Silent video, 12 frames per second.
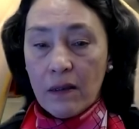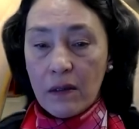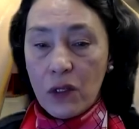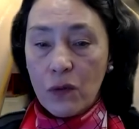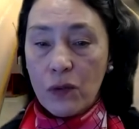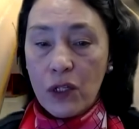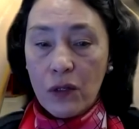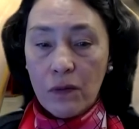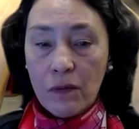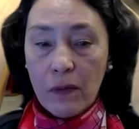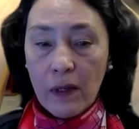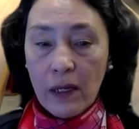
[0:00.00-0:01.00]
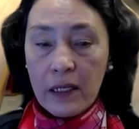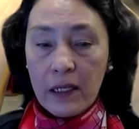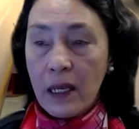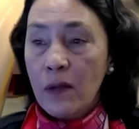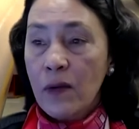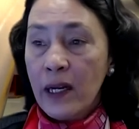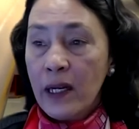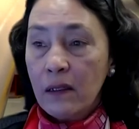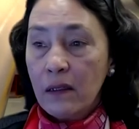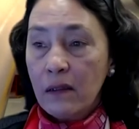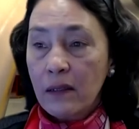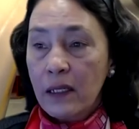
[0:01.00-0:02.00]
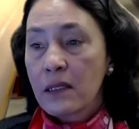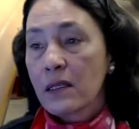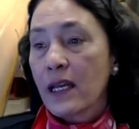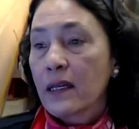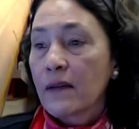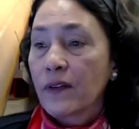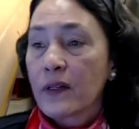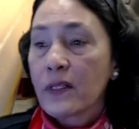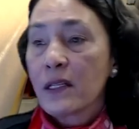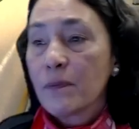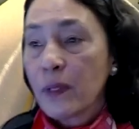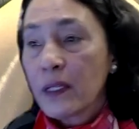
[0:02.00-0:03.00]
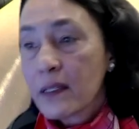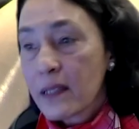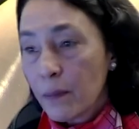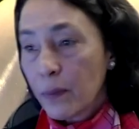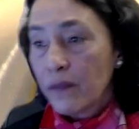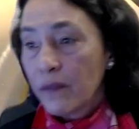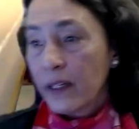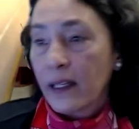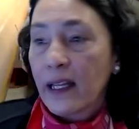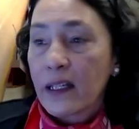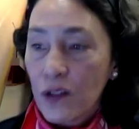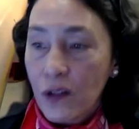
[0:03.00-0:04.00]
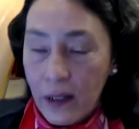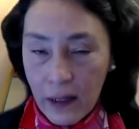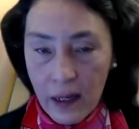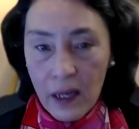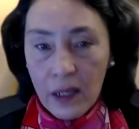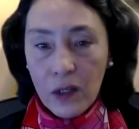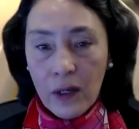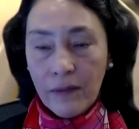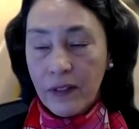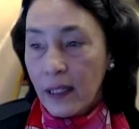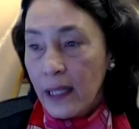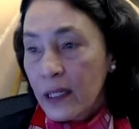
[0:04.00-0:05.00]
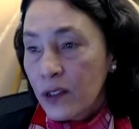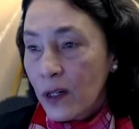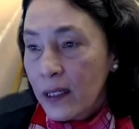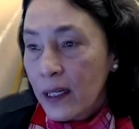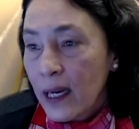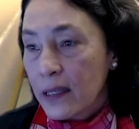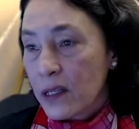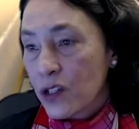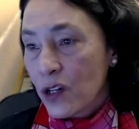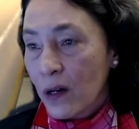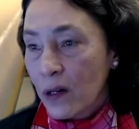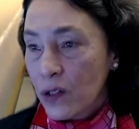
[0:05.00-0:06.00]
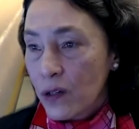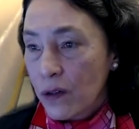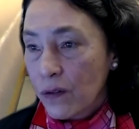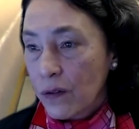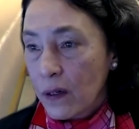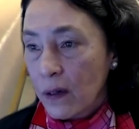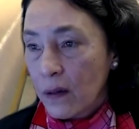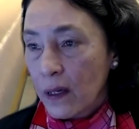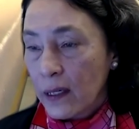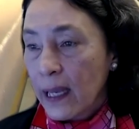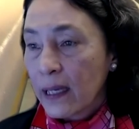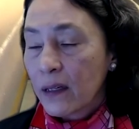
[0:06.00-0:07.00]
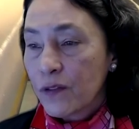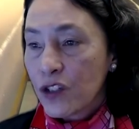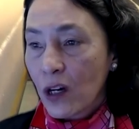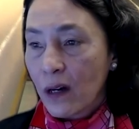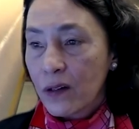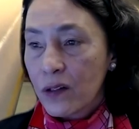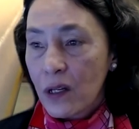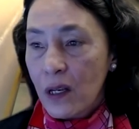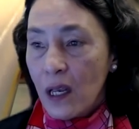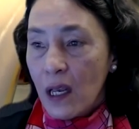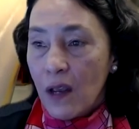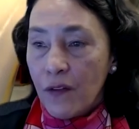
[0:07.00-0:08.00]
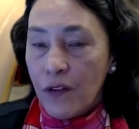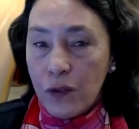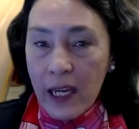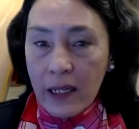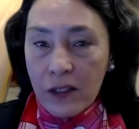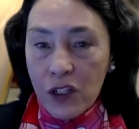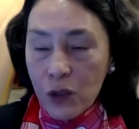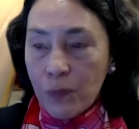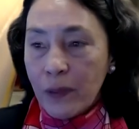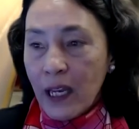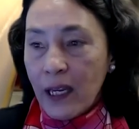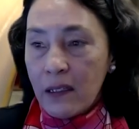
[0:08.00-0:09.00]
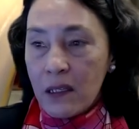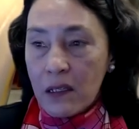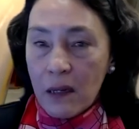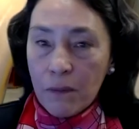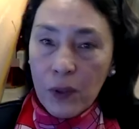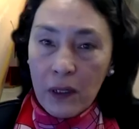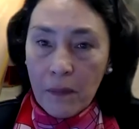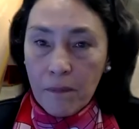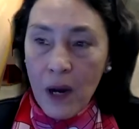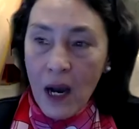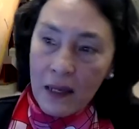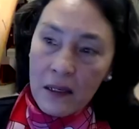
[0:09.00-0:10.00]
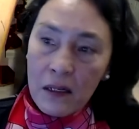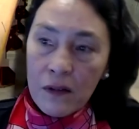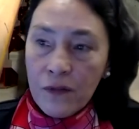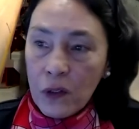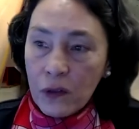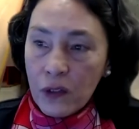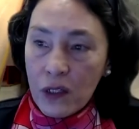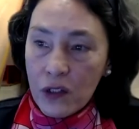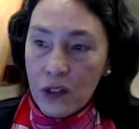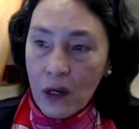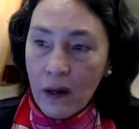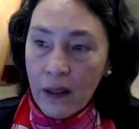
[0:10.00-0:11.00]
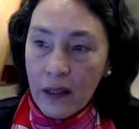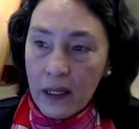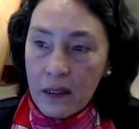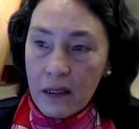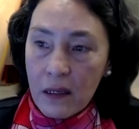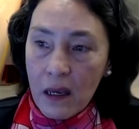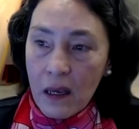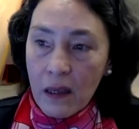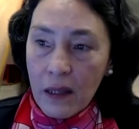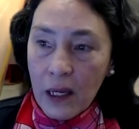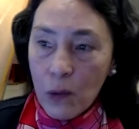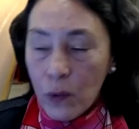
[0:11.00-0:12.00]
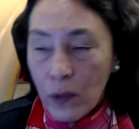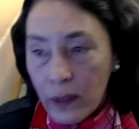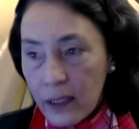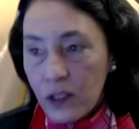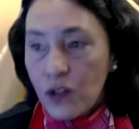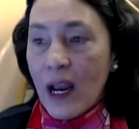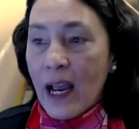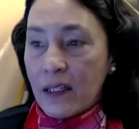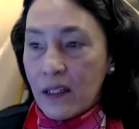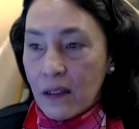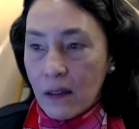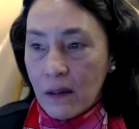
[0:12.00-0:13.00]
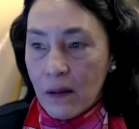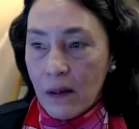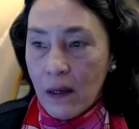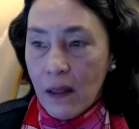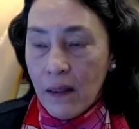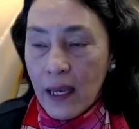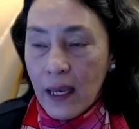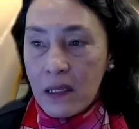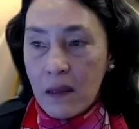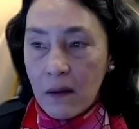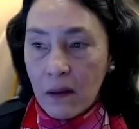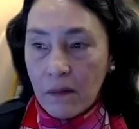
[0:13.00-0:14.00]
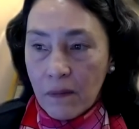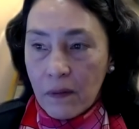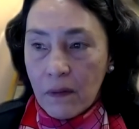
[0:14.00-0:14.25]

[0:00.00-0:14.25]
so to accelerate, let's take a very simple example of an electron. You have an electron, it has a charge of uh, a negative charge. If you take two plates and put a positive voltage on this, it will get attracted. And that's the